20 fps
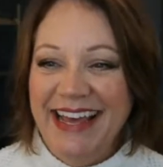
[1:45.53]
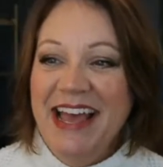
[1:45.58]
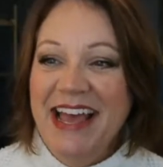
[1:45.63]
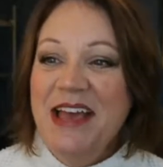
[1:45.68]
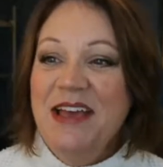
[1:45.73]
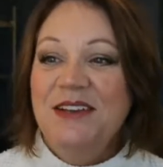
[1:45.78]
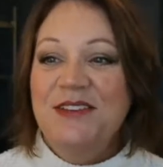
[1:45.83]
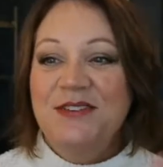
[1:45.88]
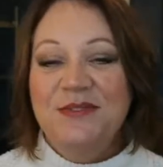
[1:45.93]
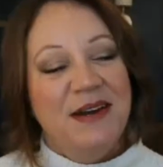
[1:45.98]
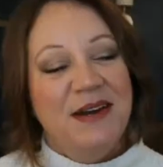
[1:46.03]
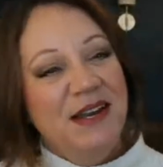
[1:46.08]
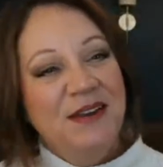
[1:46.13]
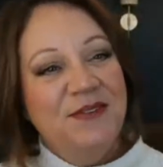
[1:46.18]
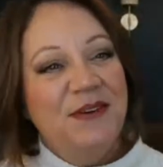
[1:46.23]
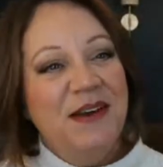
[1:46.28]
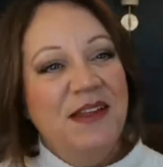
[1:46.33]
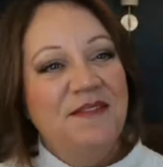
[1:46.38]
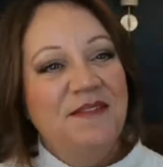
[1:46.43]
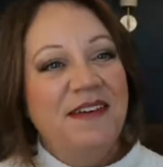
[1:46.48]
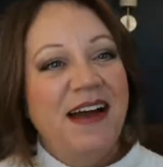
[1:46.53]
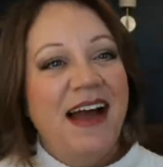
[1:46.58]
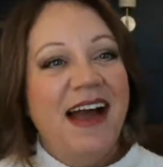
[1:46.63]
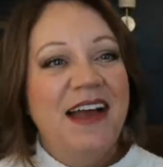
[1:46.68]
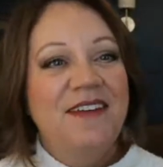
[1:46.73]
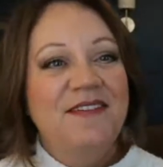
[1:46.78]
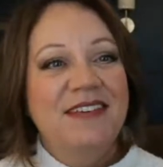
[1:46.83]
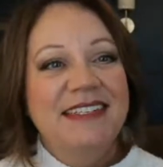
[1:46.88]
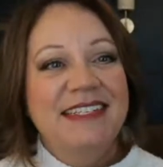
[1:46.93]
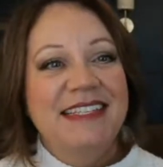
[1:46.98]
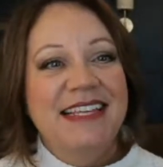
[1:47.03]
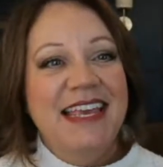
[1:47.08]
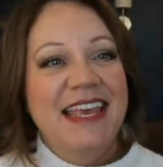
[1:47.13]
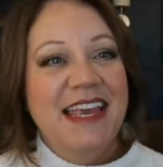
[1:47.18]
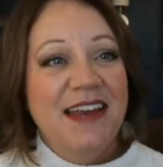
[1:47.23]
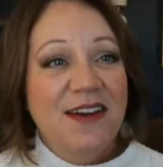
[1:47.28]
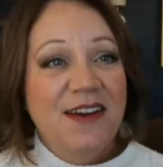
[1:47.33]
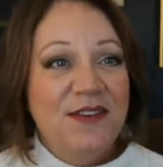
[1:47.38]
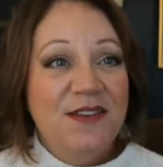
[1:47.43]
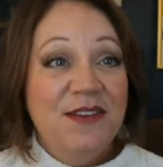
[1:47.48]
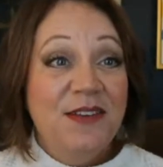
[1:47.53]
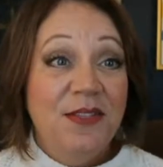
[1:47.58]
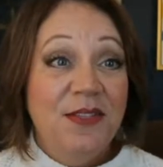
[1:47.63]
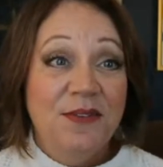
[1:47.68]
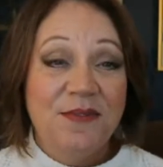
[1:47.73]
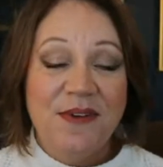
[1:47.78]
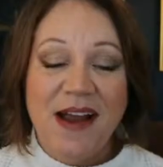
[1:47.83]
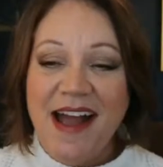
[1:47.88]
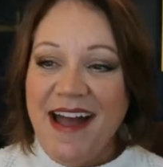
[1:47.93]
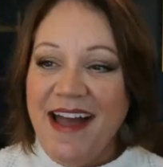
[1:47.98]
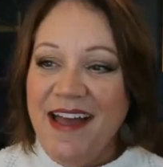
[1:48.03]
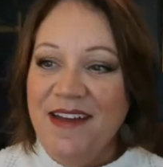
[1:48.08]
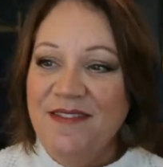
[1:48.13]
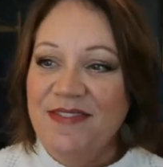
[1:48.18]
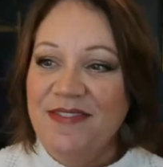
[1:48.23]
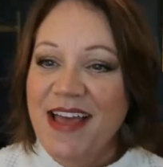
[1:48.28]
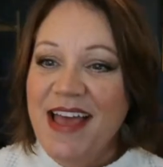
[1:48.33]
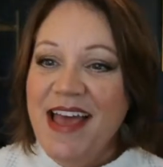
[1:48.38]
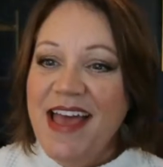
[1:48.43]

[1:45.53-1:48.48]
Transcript: 2025 is the year to thrive.